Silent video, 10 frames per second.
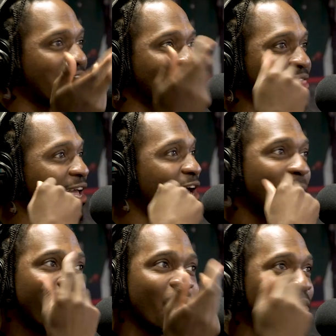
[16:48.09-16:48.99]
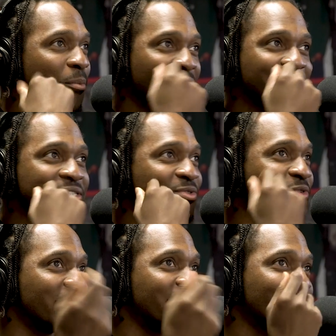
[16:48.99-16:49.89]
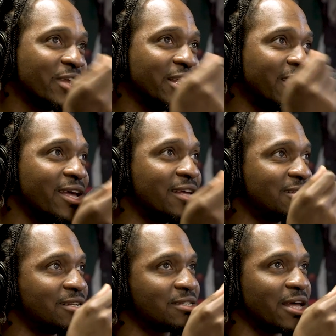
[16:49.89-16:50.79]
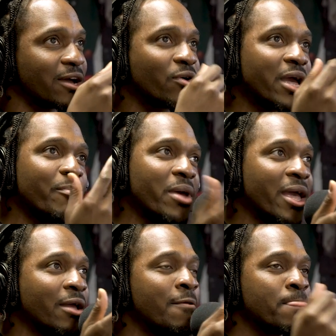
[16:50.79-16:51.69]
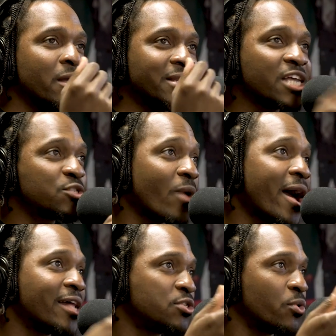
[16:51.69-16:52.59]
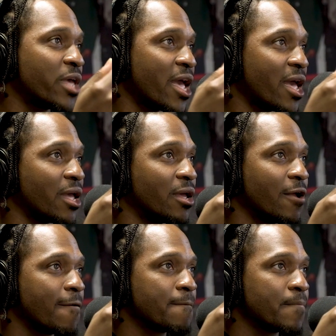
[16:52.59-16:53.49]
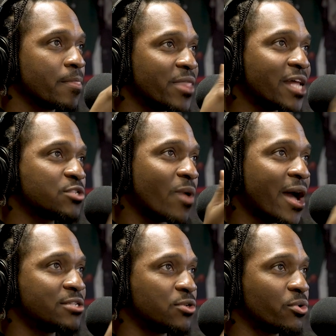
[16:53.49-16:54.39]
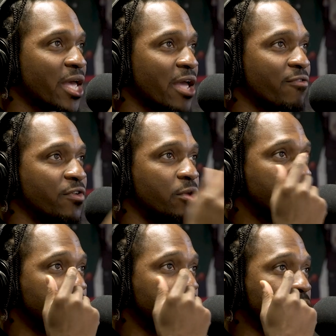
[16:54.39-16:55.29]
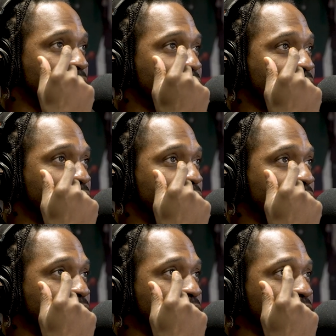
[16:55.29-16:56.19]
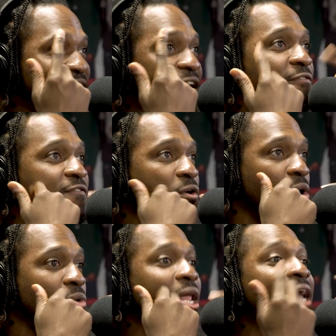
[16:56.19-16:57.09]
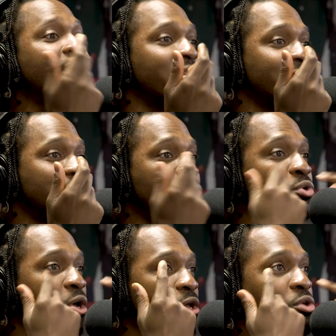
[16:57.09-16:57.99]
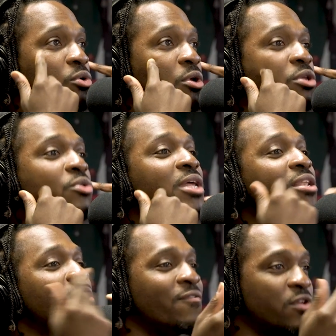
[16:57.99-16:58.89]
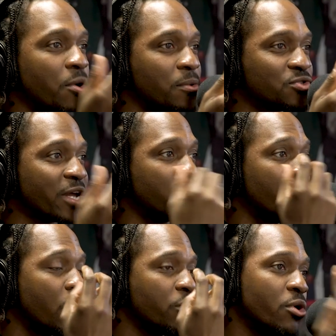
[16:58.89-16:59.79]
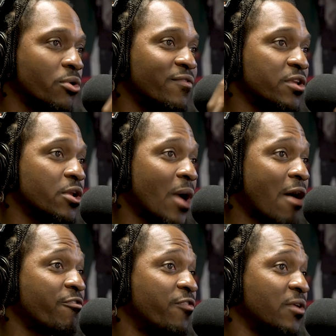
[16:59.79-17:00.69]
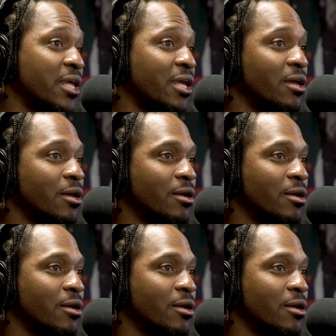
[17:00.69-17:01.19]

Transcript: gotta think about who a person really, really is, and it's like, okay, bang. That's why it's okay. That's why it's okay for you to take a photo like this. You didn't even know it was right. You don't even know how fully.